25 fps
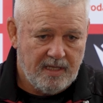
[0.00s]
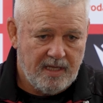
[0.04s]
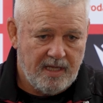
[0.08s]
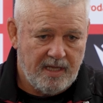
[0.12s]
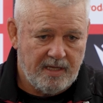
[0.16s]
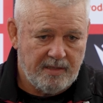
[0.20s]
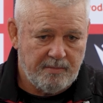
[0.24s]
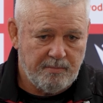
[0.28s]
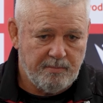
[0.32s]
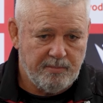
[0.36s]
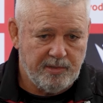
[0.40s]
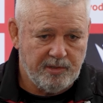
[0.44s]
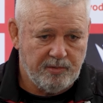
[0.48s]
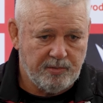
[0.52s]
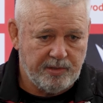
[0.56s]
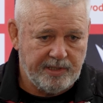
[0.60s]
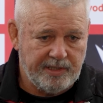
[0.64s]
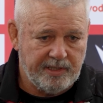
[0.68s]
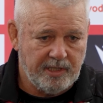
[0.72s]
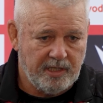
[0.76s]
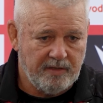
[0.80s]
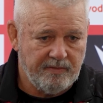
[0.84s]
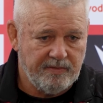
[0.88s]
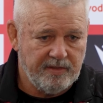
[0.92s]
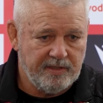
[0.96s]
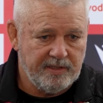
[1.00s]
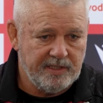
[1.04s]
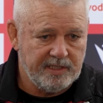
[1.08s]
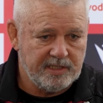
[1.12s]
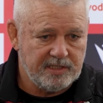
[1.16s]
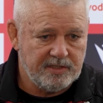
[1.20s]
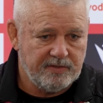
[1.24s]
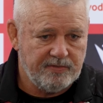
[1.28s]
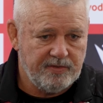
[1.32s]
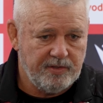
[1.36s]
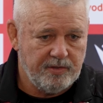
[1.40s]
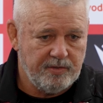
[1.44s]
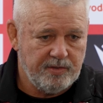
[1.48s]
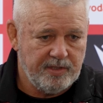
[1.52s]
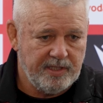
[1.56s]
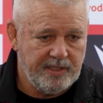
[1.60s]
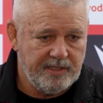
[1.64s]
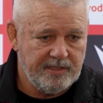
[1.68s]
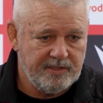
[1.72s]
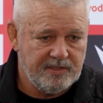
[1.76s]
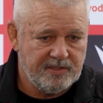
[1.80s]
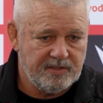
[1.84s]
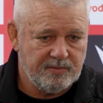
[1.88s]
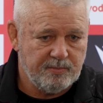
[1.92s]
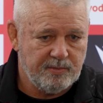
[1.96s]
and building over the next few
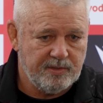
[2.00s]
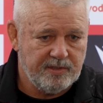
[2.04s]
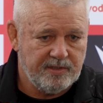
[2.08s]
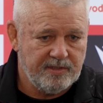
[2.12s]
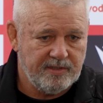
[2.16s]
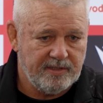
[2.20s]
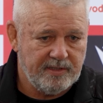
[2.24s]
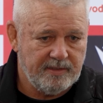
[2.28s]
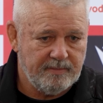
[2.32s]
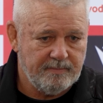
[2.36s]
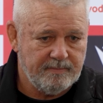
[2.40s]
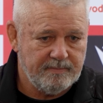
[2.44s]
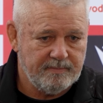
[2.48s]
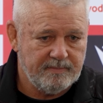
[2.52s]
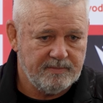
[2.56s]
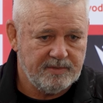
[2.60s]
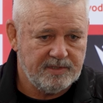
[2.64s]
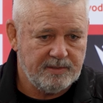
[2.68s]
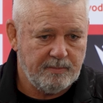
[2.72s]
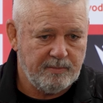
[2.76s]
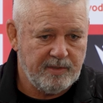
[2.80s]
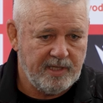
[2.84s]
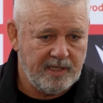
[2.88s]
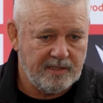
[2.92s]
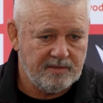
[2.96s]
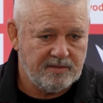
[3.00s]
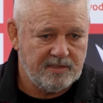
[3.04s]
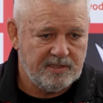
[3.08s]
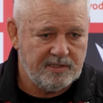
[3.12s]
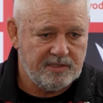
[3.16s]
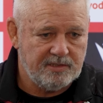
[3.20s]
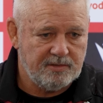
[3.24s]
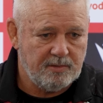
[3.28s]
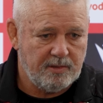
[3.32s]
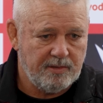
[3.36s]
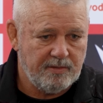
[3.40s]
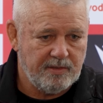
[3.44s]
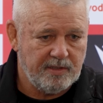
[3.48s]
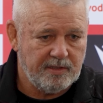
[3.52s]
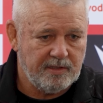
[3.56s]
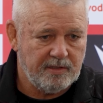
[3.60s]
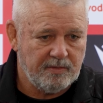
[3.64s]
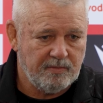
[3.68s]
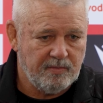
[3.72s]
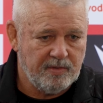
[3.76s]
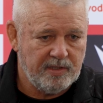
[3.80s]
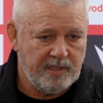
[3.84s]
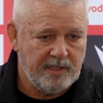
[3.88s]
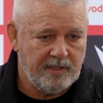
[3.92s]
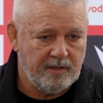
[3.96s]
years with um, some youngsters who I think are
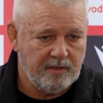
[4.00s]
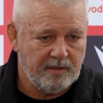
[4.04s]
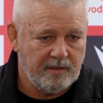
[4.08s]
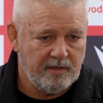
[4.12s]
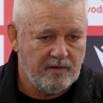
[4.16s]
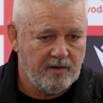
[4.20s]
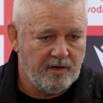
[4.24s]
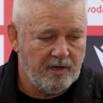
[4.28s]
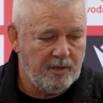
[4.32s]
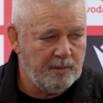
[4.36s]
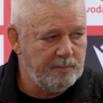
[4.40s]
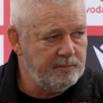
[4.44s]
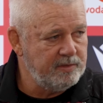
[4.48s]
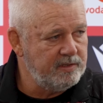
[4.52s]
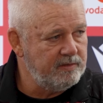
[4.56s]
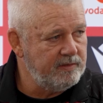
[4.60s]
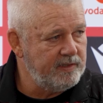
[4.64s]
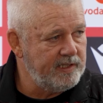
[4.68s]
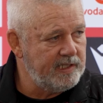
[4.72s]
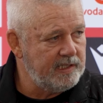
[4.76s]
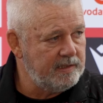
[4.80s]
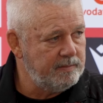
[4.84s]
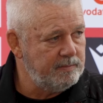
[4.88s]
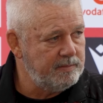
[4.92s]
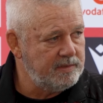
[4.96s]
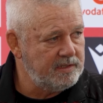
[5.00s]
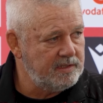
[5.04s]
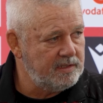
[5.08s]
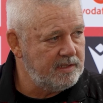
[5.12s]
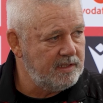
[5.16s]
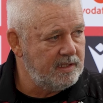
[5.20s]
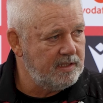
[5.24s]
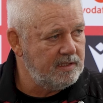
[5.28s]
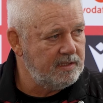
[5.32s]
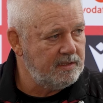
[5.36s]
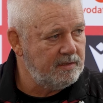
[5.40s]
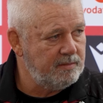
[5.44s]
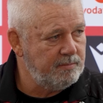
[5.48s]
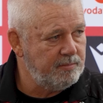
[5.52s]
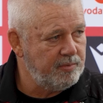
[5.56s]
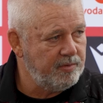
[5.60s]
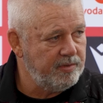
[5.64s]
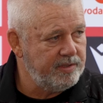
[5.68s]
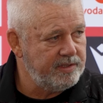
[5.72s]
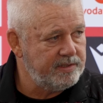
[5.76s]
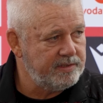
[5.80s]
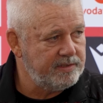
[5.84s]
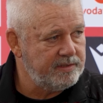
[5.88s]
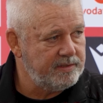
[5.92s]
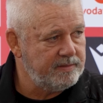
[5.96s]
really going to grow and develop and,
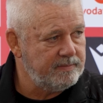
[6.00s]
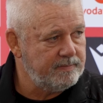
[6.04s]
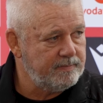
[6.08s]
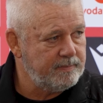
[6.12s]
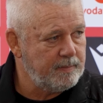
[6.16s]
impress.